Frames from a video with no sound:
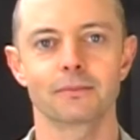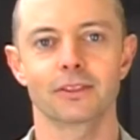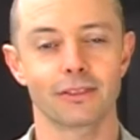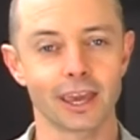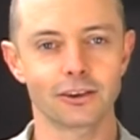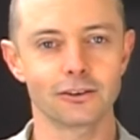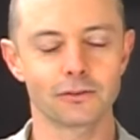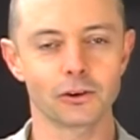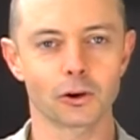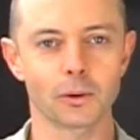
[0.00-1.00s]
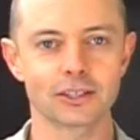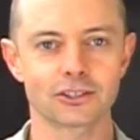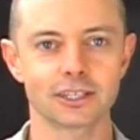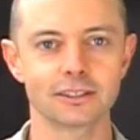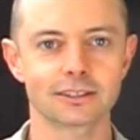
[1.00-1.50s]
Thank you for your
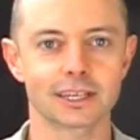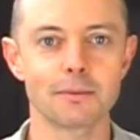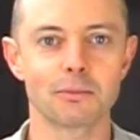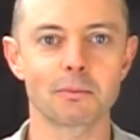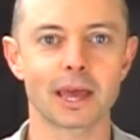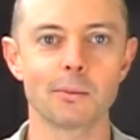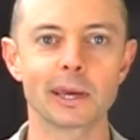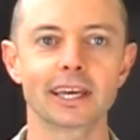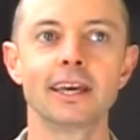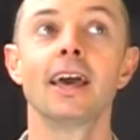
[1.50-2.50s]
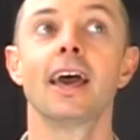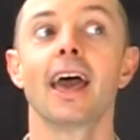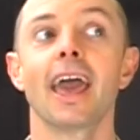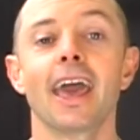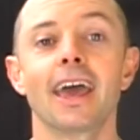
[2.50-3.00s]
questions, keep them coming,
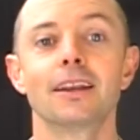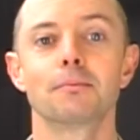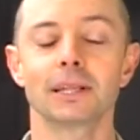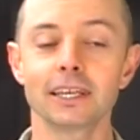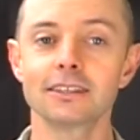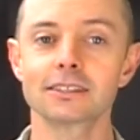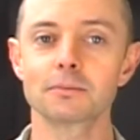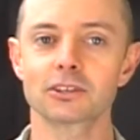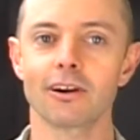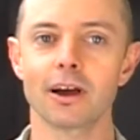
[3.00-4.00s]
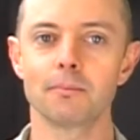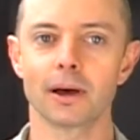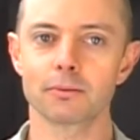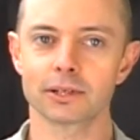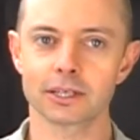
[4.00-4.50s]
and please subscribe
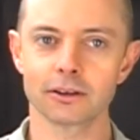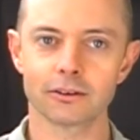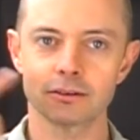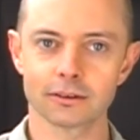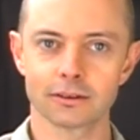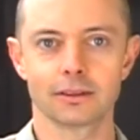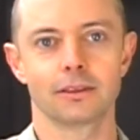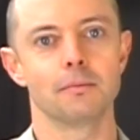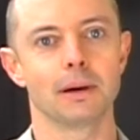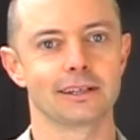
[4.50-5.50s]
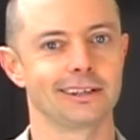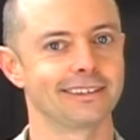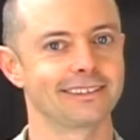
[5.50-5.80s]
by pressing on the button.